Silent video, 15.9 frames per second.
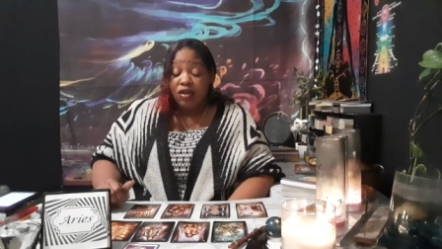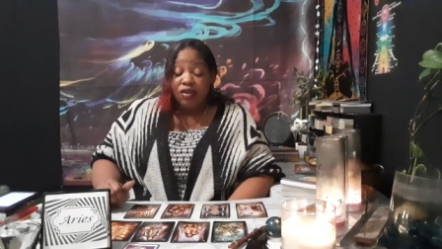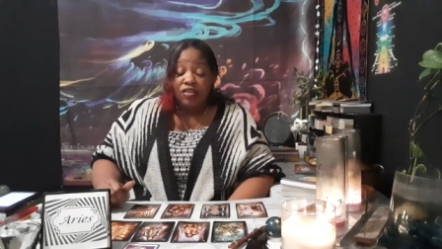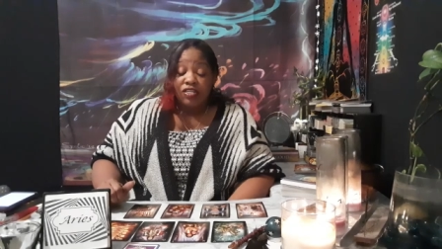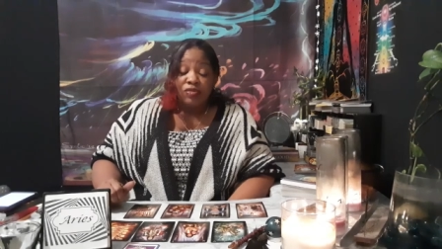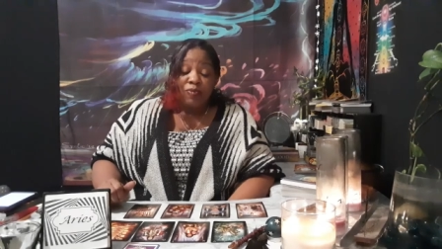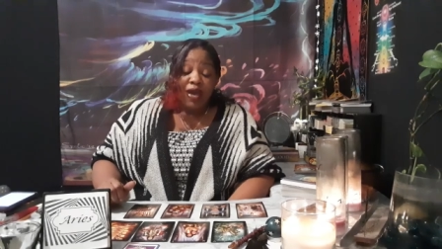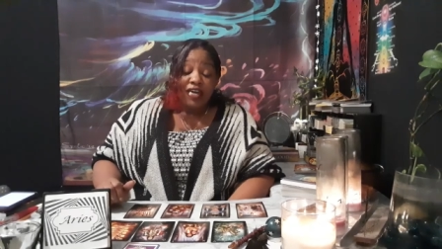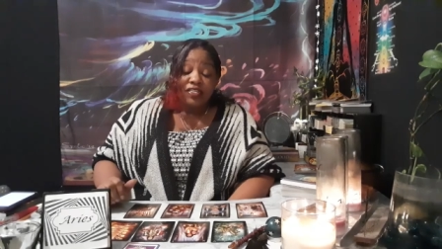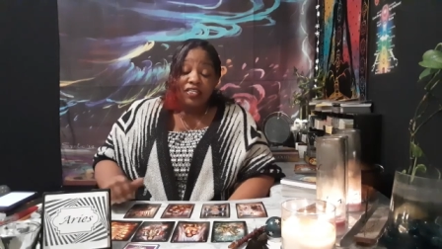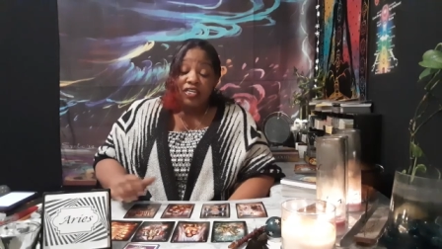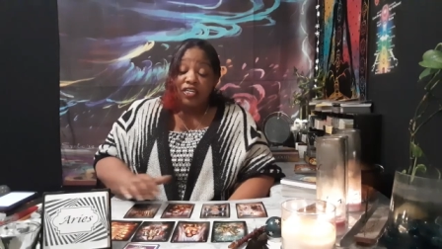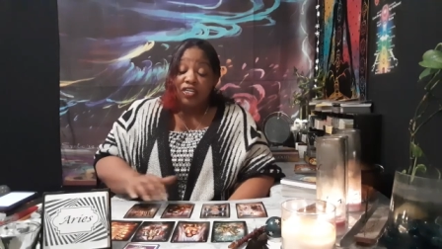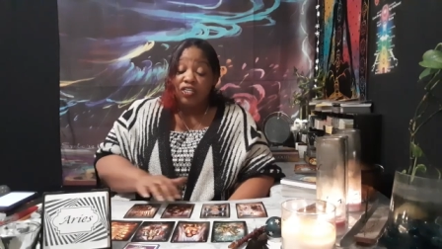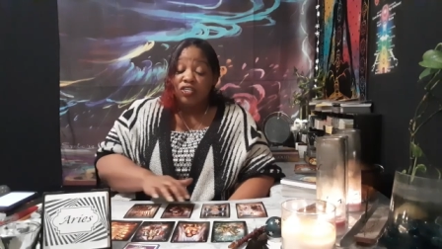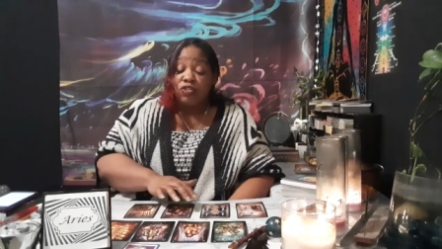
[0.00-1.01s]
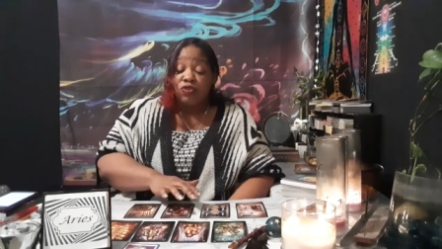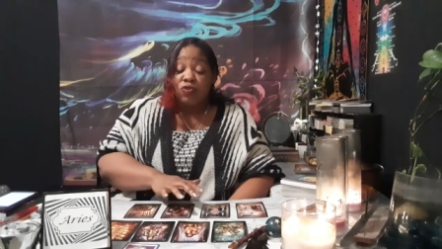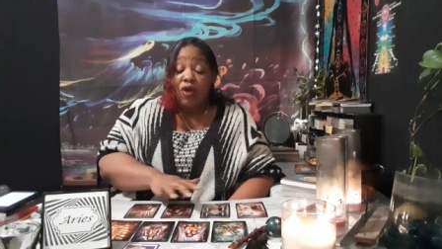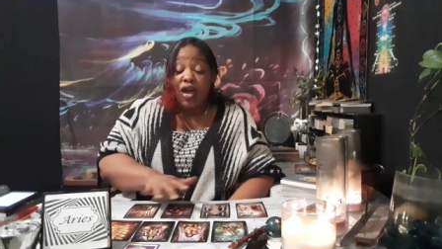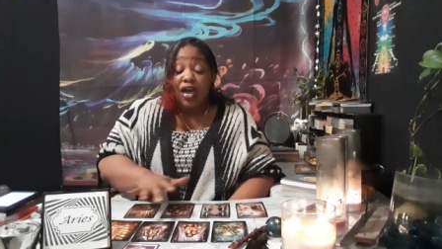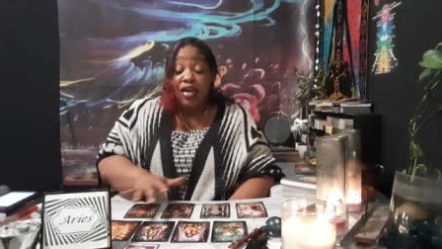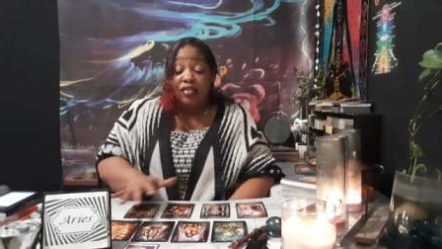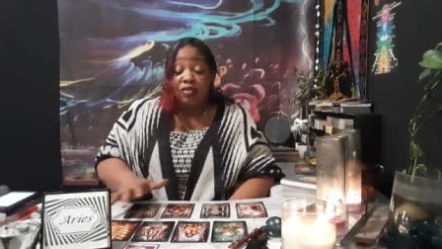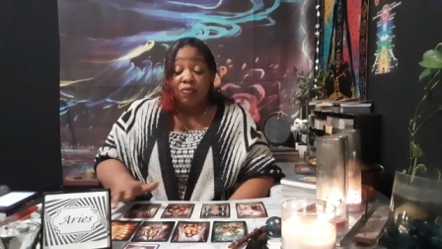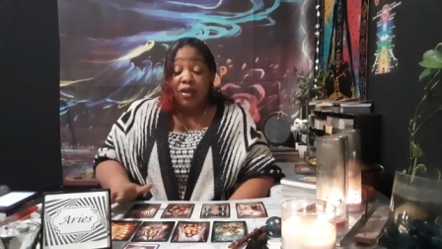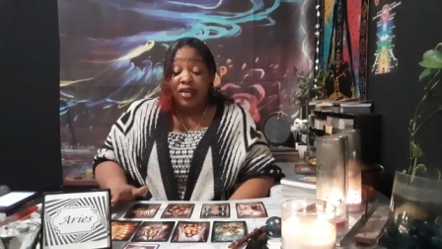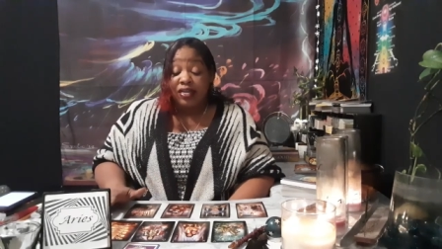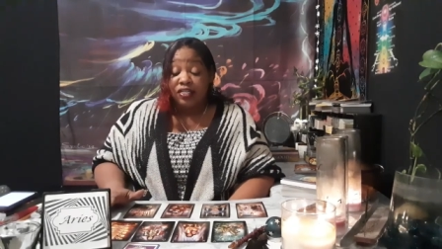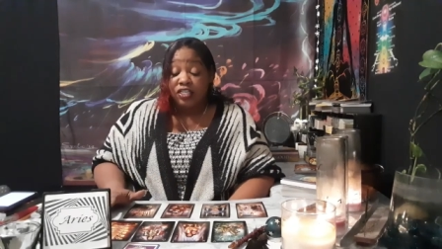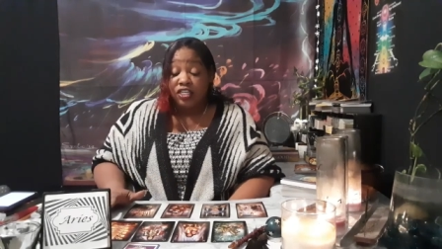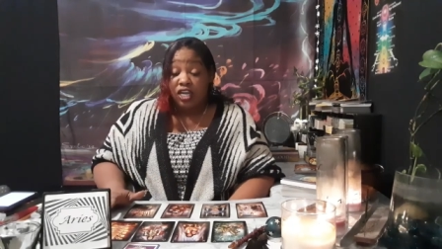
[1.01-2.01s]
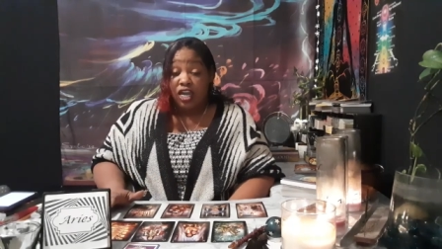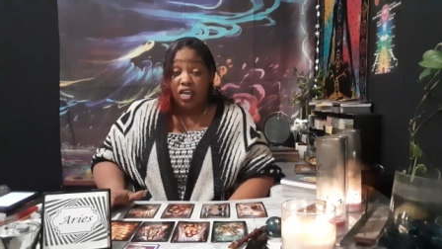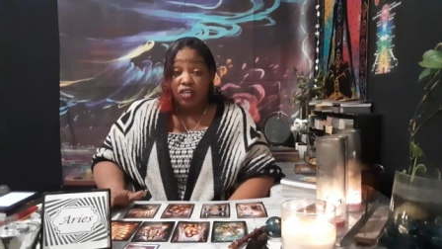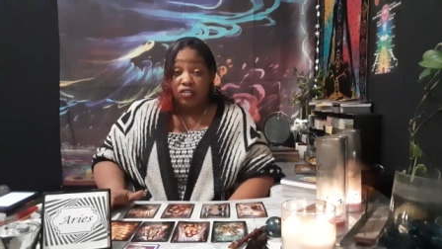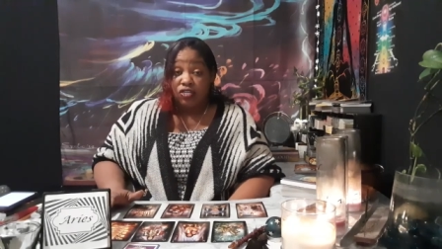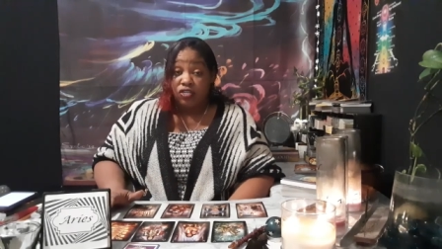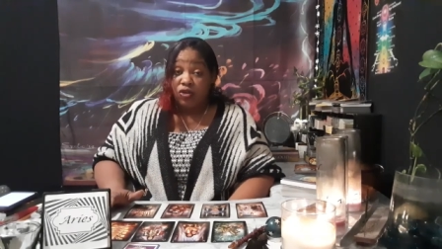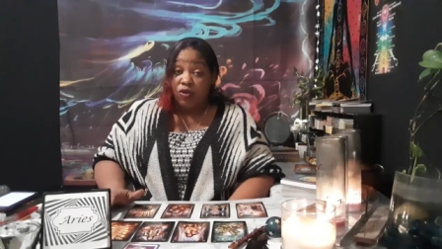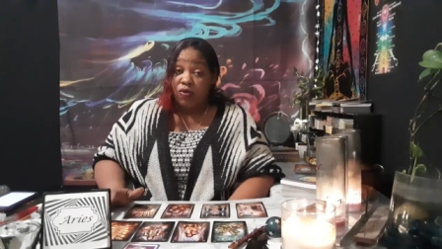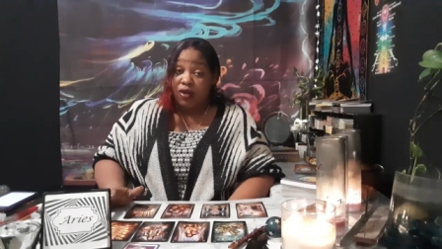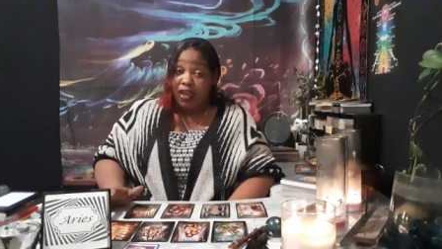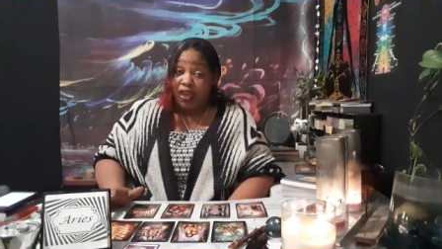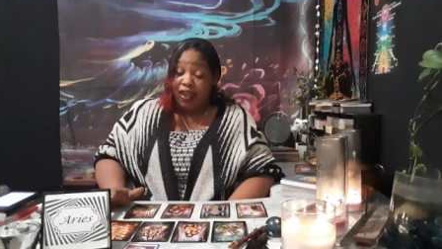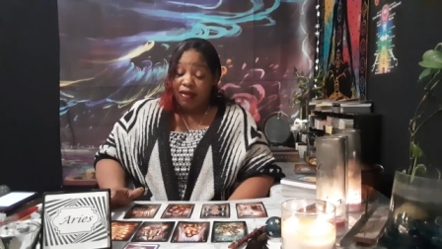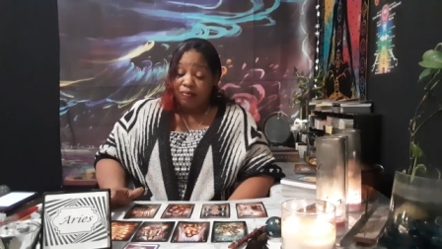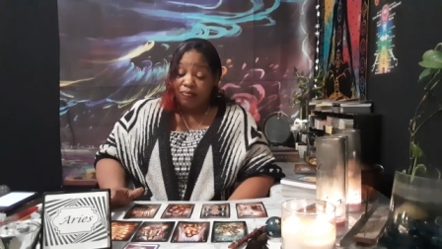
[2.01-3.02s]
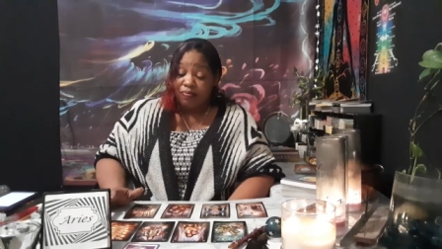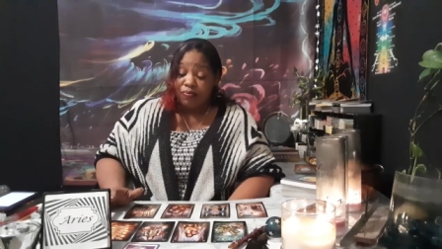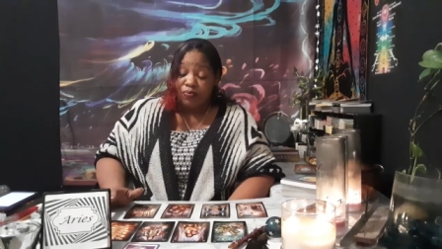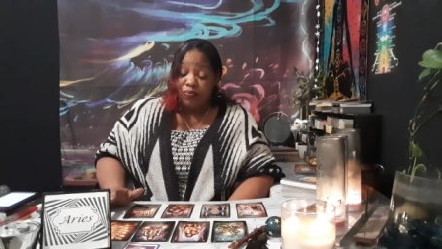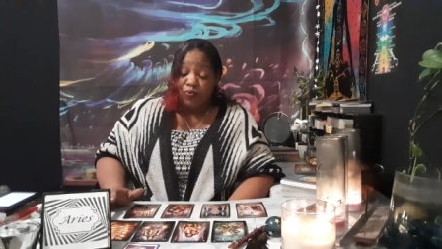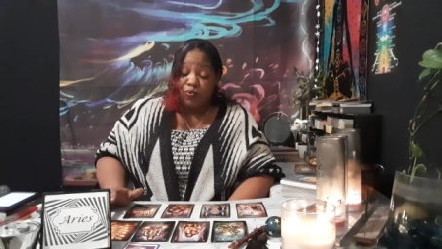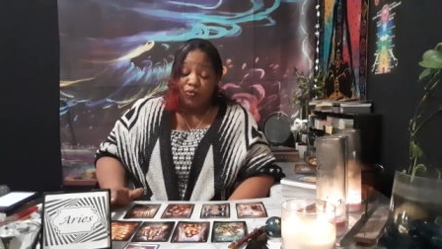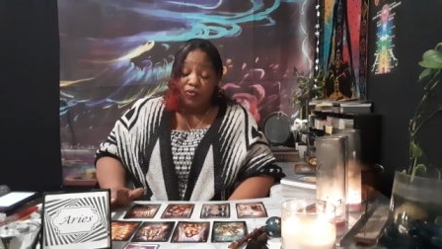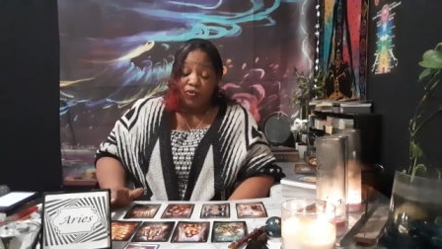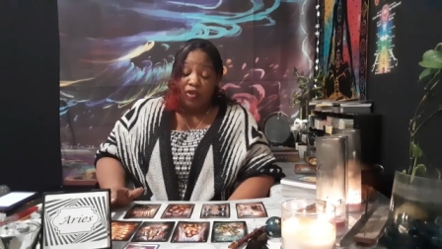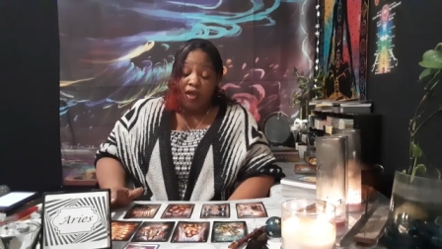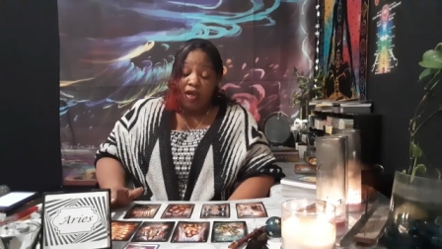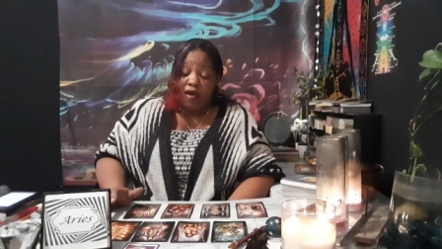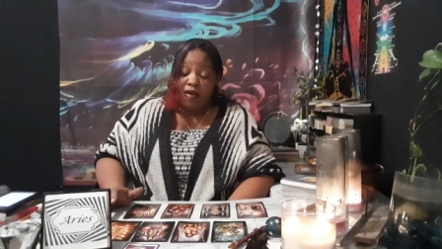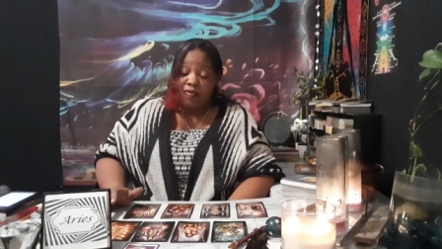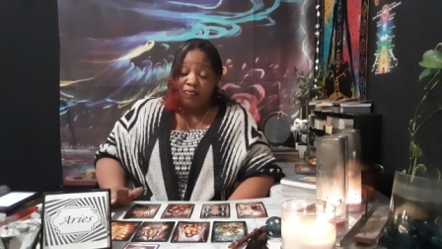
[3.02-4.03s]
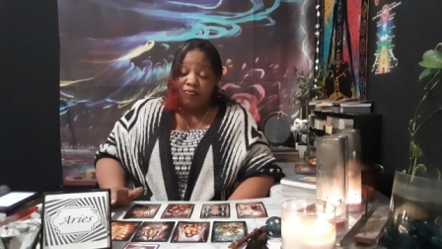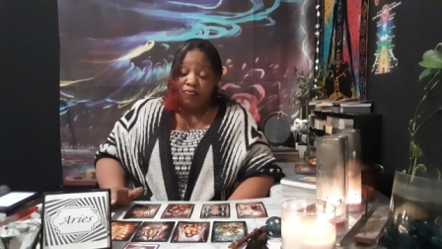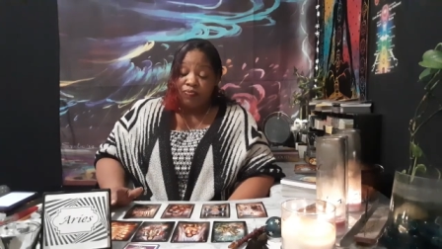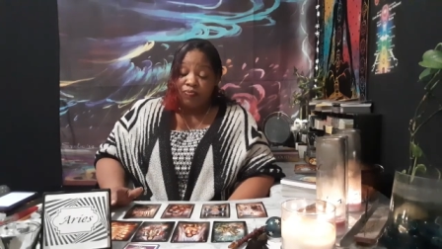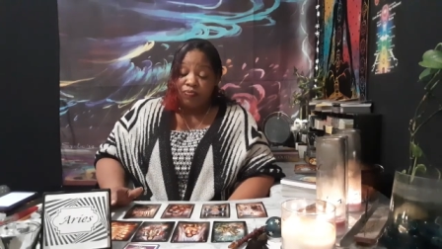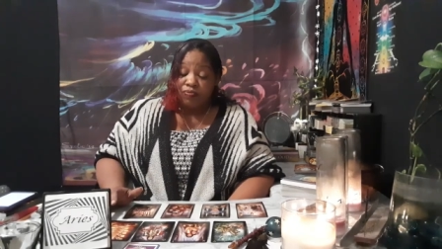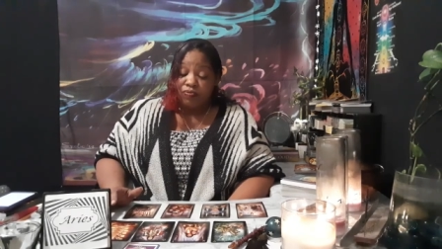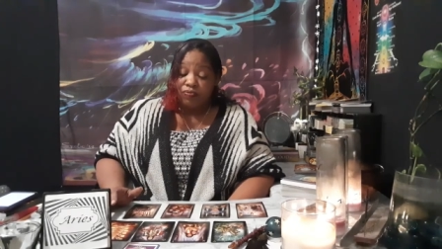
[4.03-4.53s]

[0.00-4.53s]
Because masculine is trying to make a change. Okay. Um